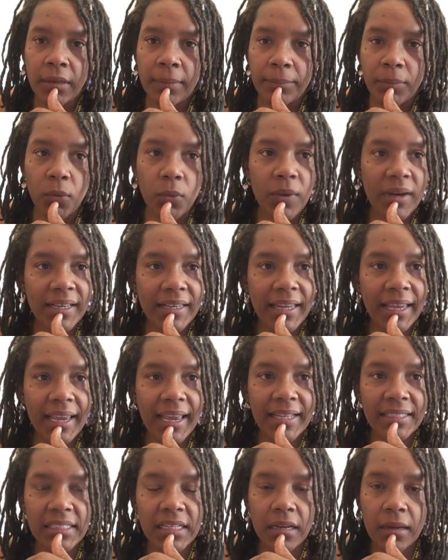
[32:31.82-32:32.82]
But one
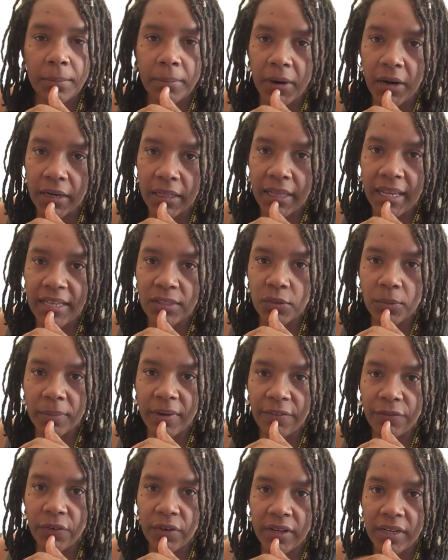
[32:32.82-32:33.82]
day I took a bar class with
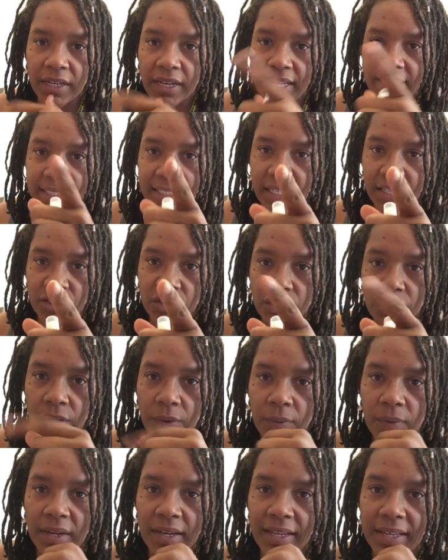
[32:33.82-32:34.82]
my friend and I said, you
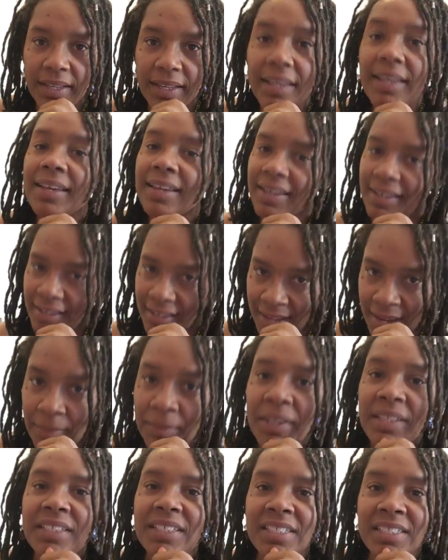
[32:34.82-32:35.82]
know what,
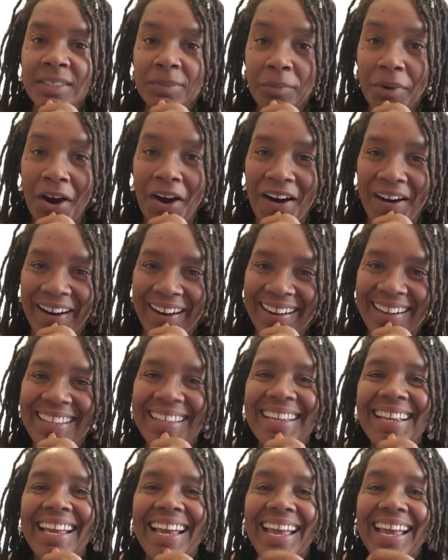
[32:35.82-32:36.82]
I'm going to teach bar
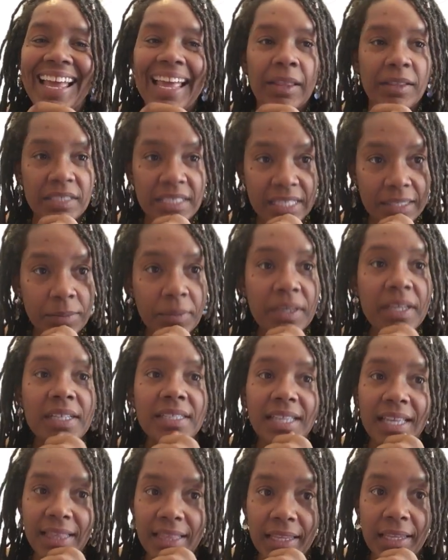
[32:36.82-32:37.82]
just
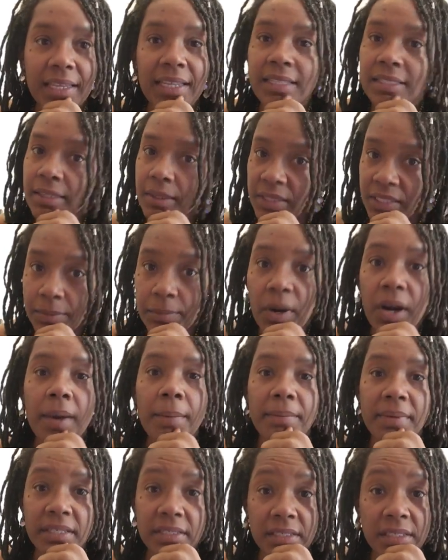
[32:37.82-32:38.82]
because I think it's a
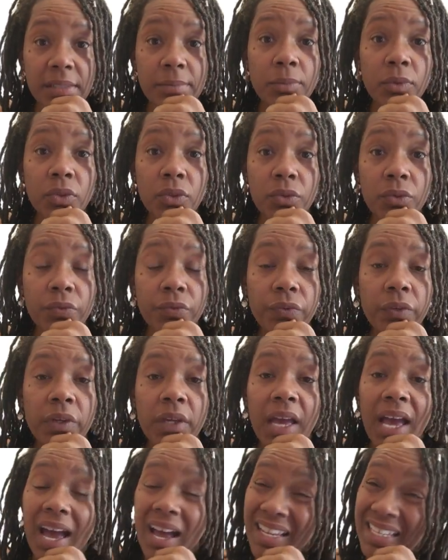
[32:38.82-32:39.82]
smart business move.
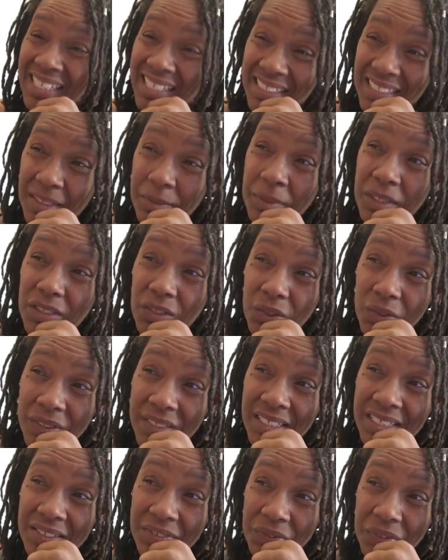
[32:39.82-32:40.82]
I need something new
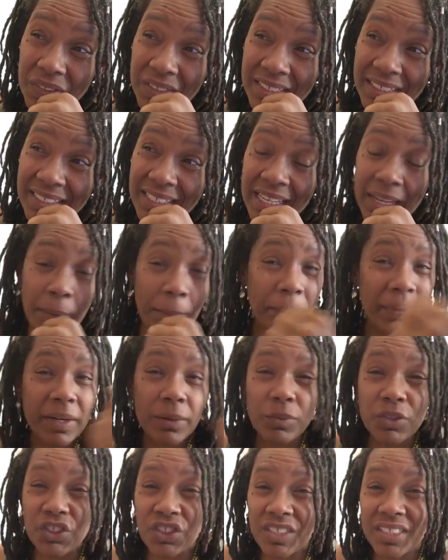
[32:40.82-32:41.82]
and different. But
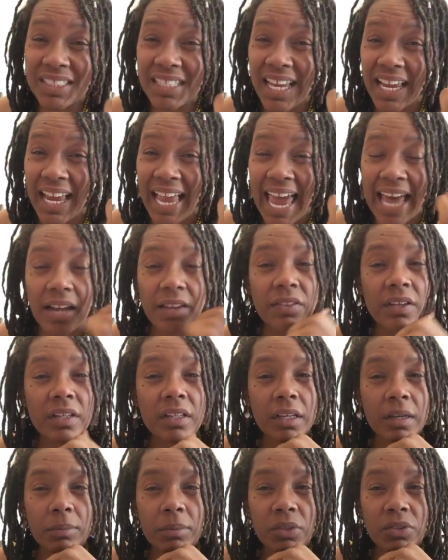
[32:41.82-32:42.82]
it was just like out of the
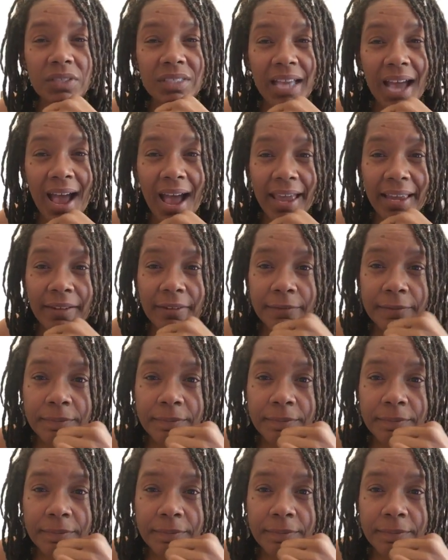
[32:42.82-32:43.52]
clear blue sky.